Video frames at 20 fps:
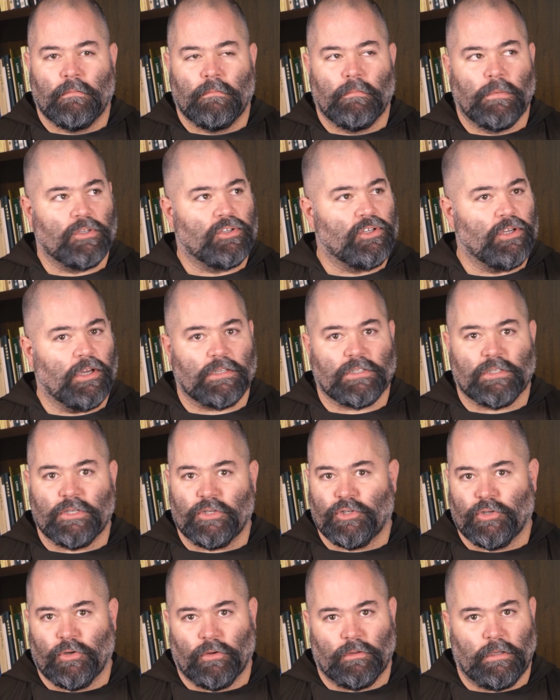But just as
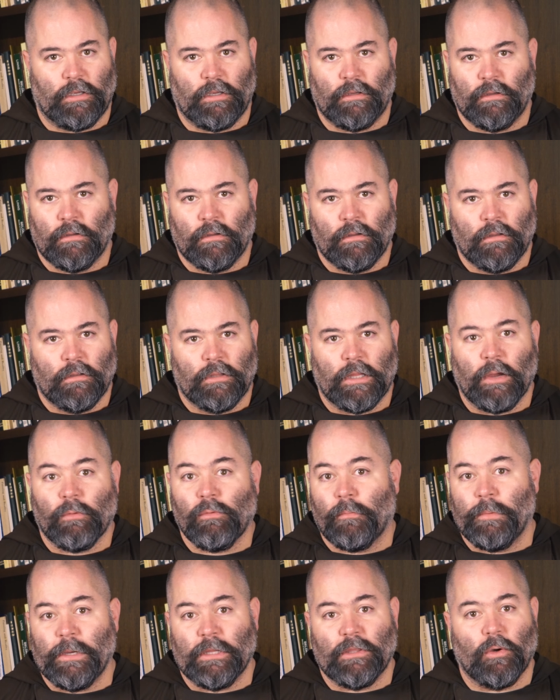surely, there
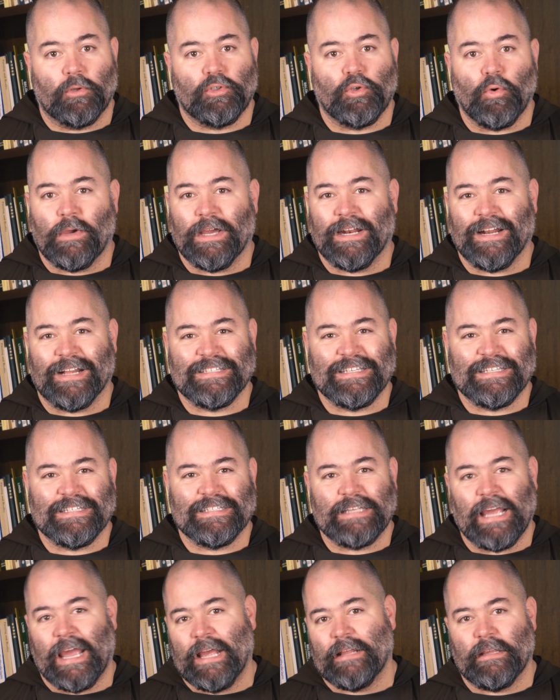will be those who cannot
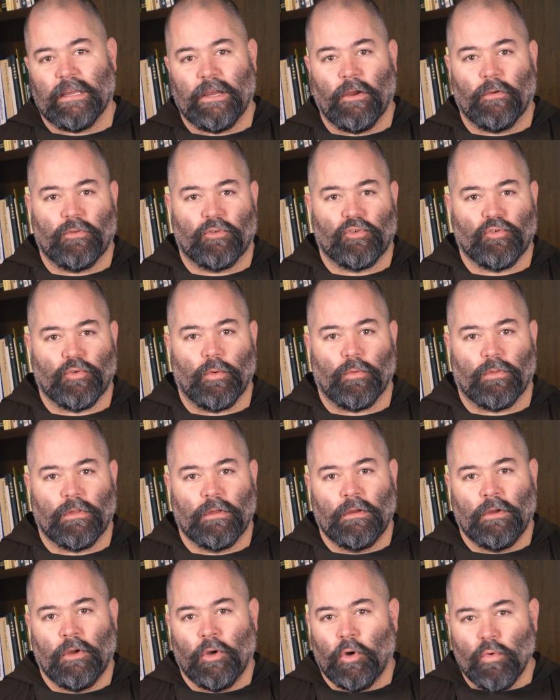stand to hear the truth,
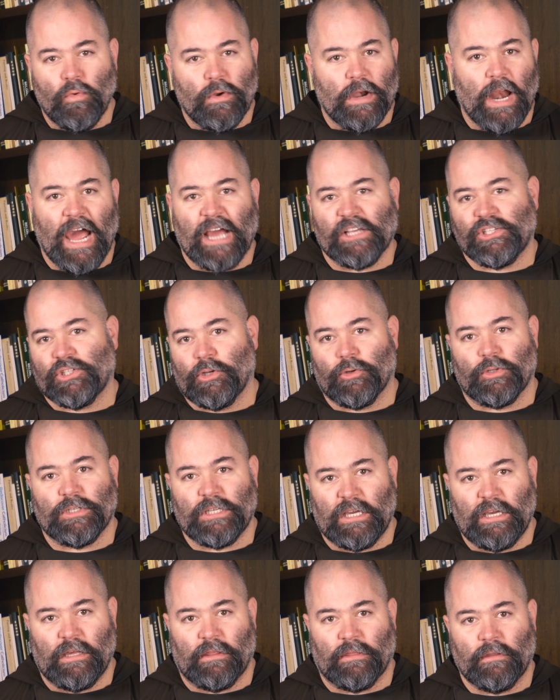who gnash their
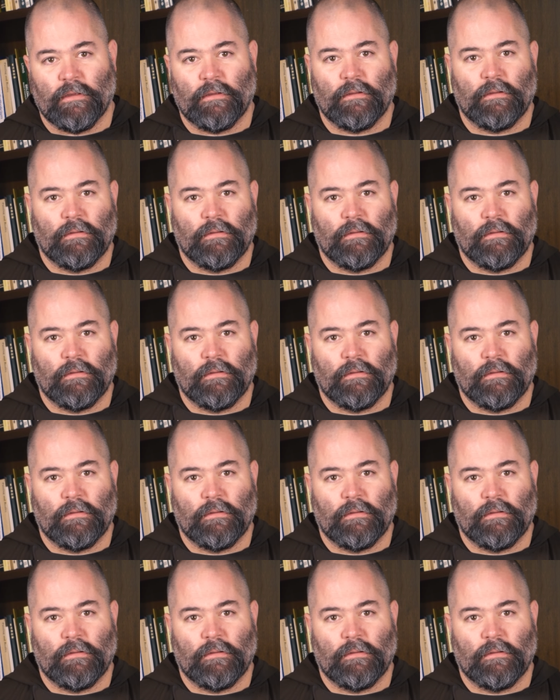teeth.